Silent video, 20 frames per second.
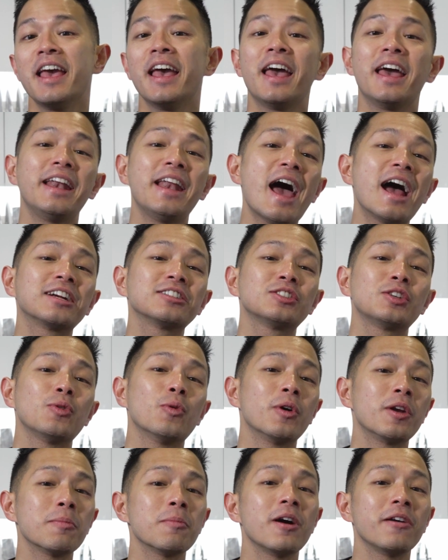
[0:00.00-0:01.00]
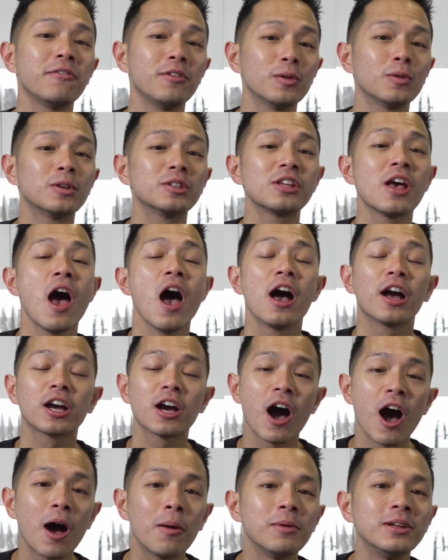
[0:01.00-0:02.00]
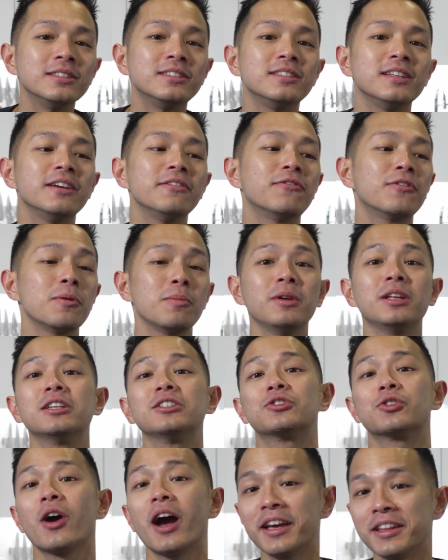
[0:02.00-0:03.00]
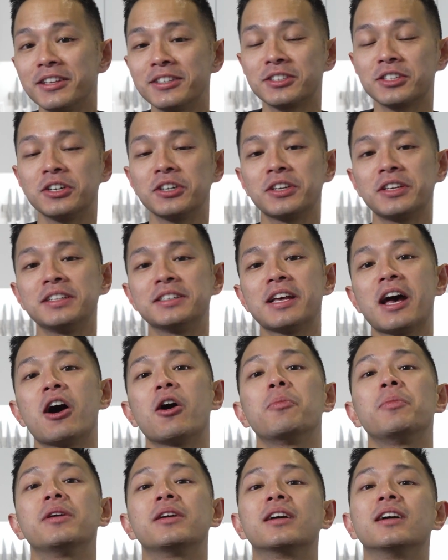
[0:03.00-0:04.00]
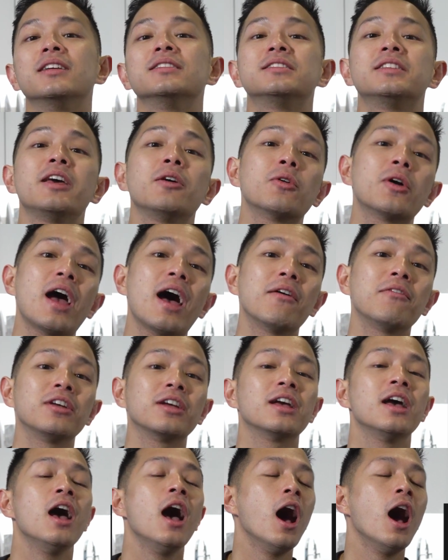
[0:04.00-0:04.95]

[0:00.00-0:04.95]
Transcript: and actually one of my viewers commented for me to try these cookies out because they were having